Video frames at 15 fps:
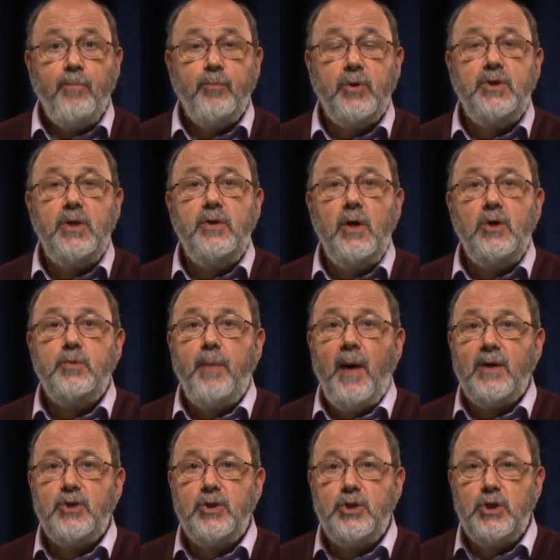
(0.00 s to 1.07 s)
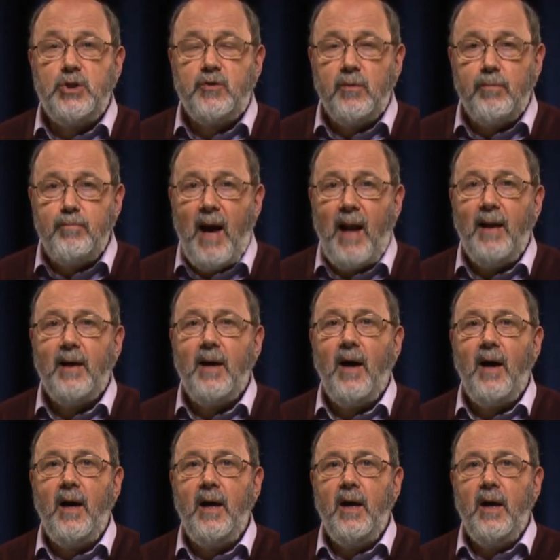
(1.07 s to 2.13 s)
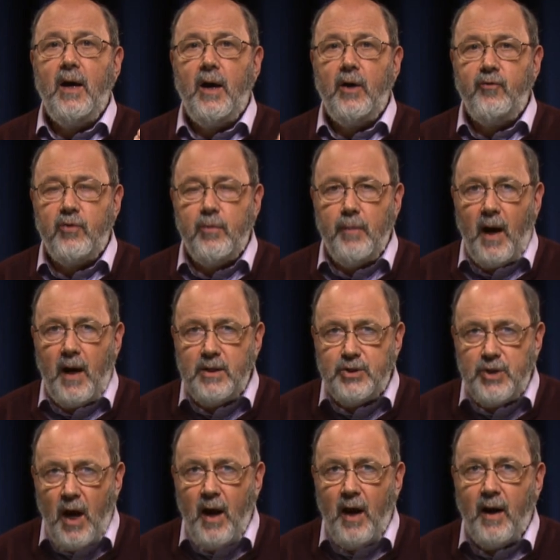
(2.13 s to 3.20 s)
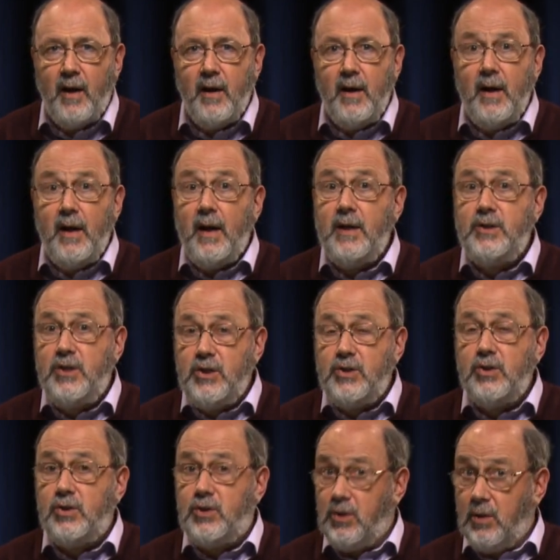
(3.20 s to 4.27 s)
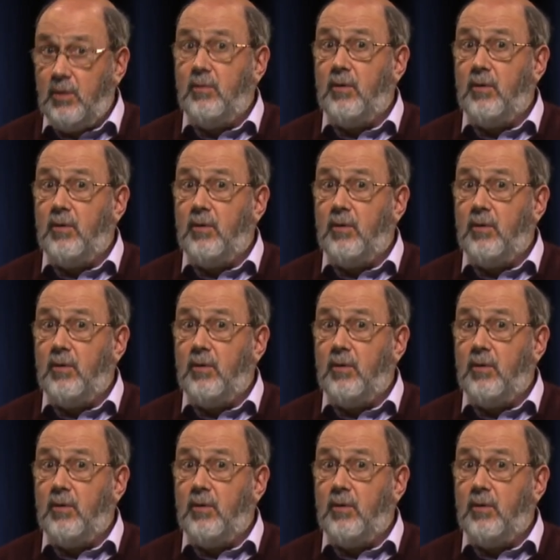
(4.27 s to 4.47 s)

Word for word: But in those passages from Malachi and from Isaiah, it isn't